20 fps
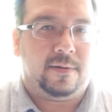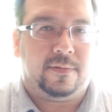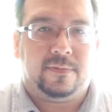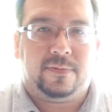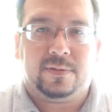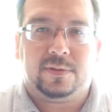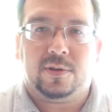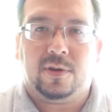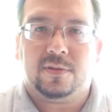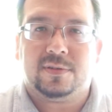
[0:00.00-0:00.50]

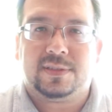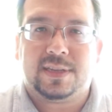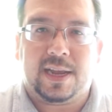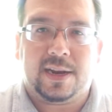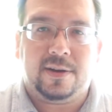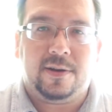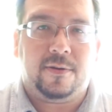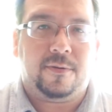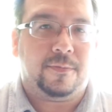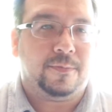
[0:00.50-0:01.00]
For those
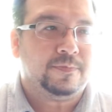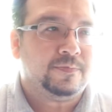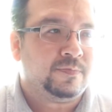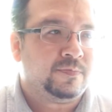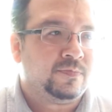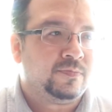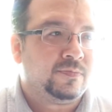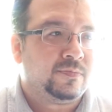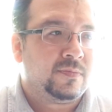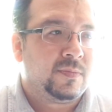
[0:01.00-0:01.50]
that know.
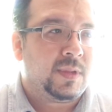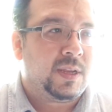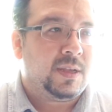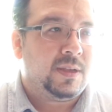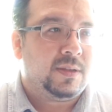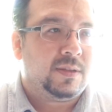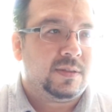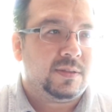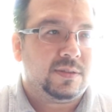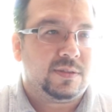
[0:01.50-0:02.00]

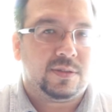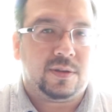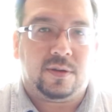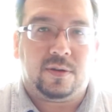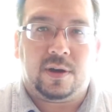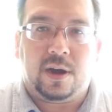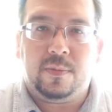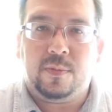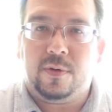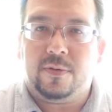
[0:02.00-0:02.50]
So
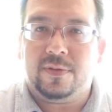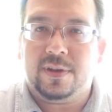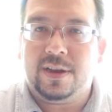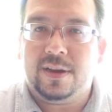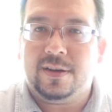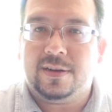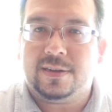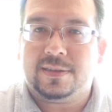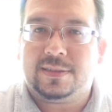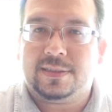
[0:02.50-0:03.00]
I'm over
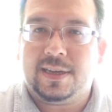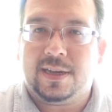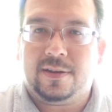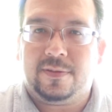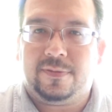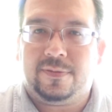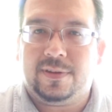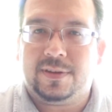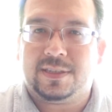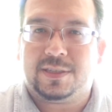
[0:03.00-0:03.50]
here in a
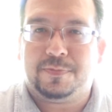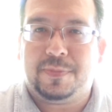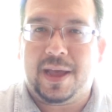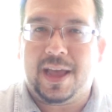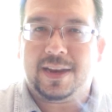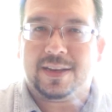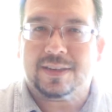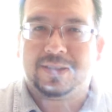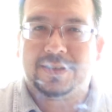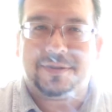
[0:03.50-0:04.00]
cell full of
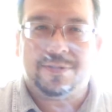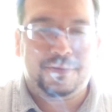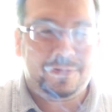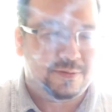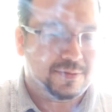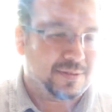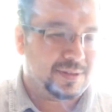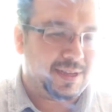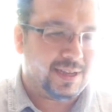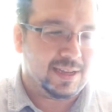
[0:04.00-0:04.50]
Spanish
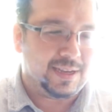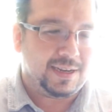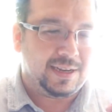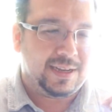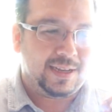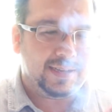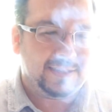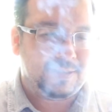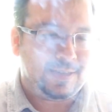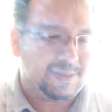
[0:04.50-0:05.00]
dudes, and
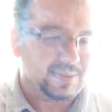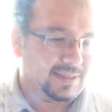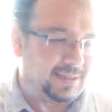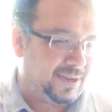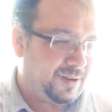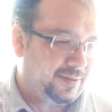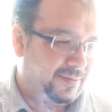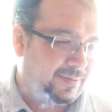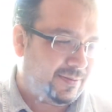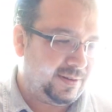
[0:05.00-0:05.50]
he's in a
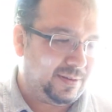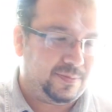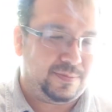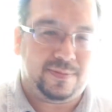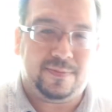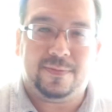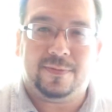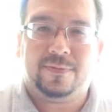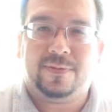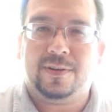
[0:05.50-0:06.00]
cell full
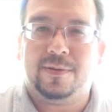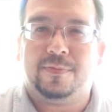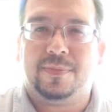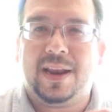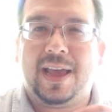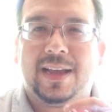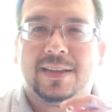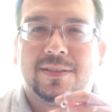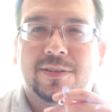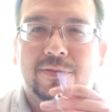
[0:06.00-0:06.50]
of
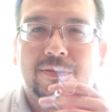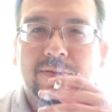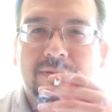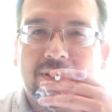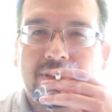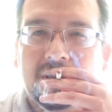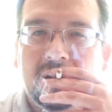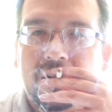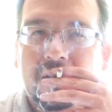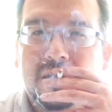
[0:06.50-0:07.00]
black dudes.